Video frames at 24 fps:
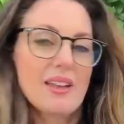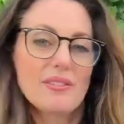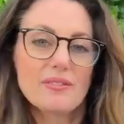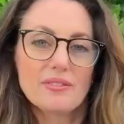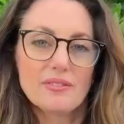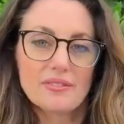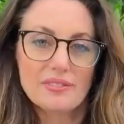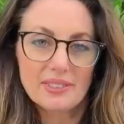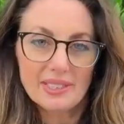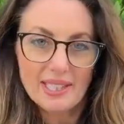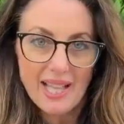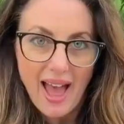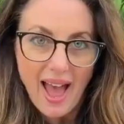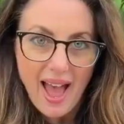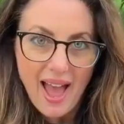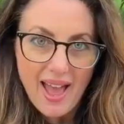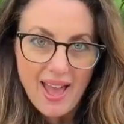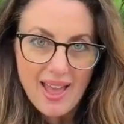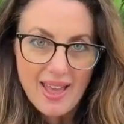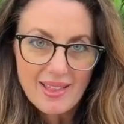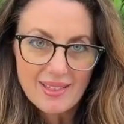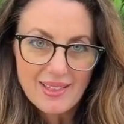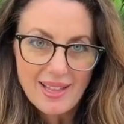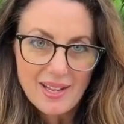and
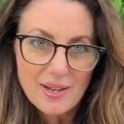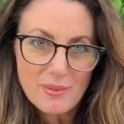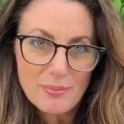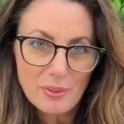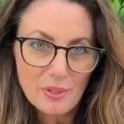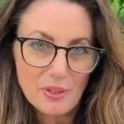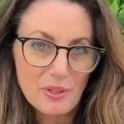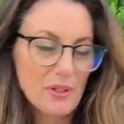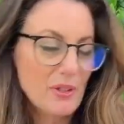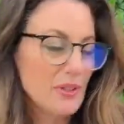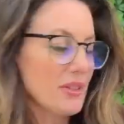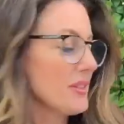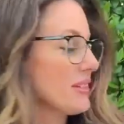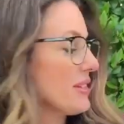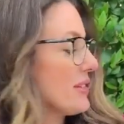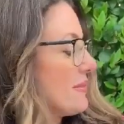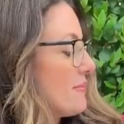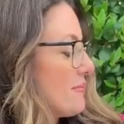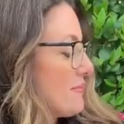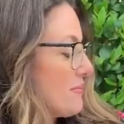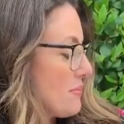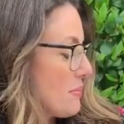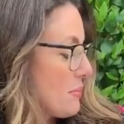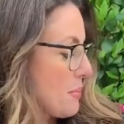fly like a bird.
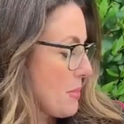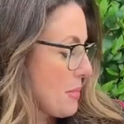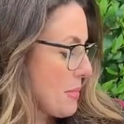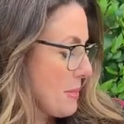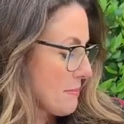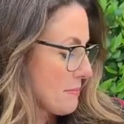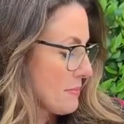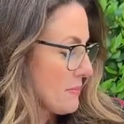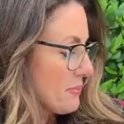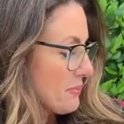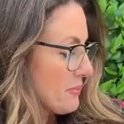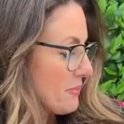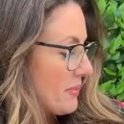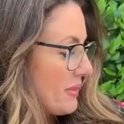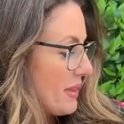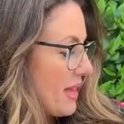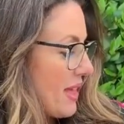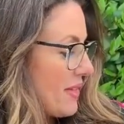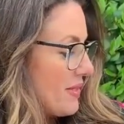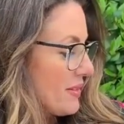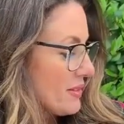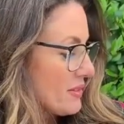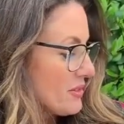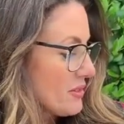
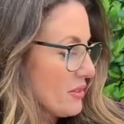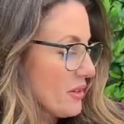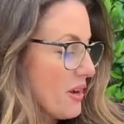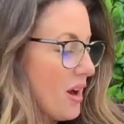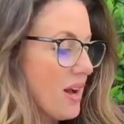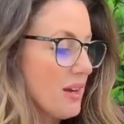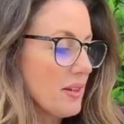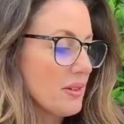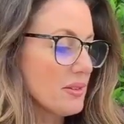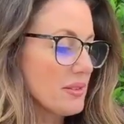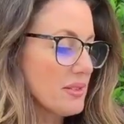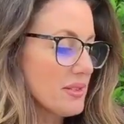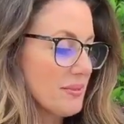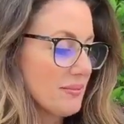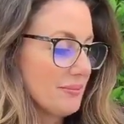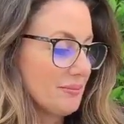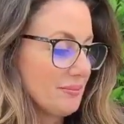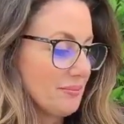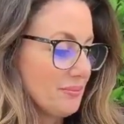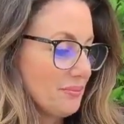And there's her goggles.